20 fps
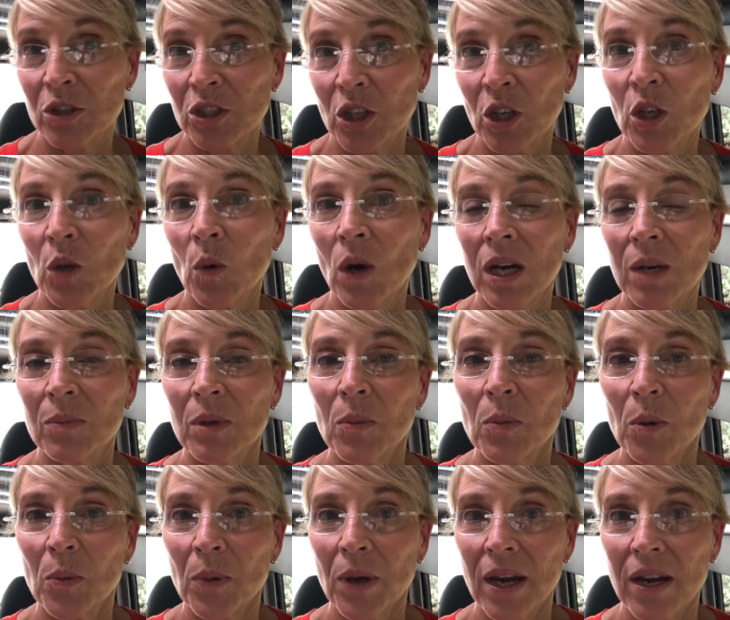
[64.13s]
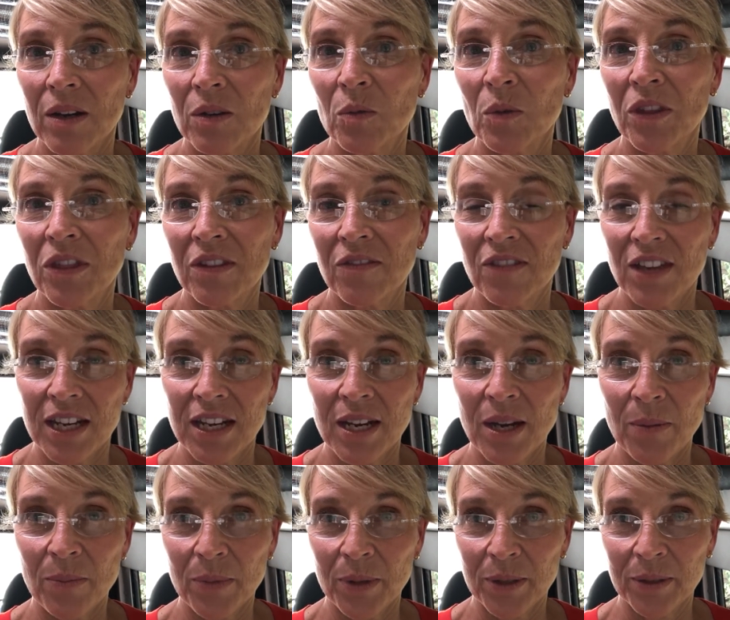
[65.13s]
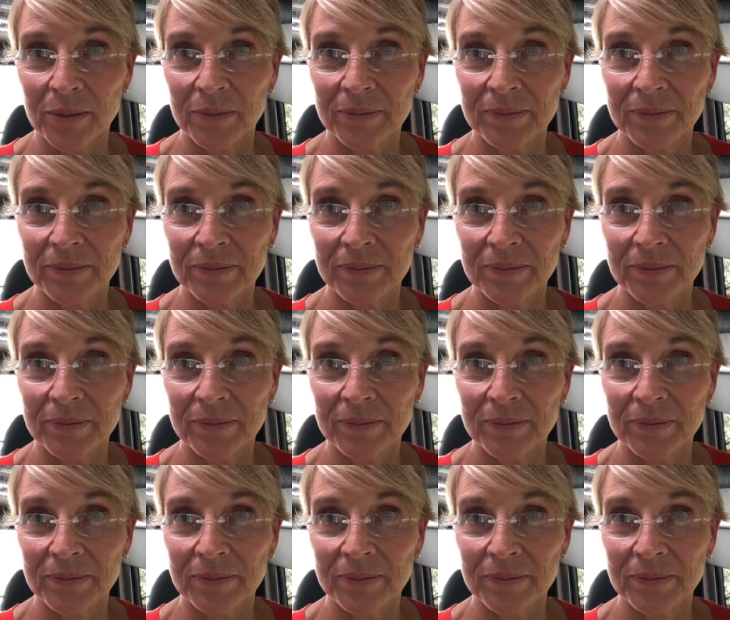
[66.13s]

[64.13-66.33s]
so you want to be prepared with the VIN number.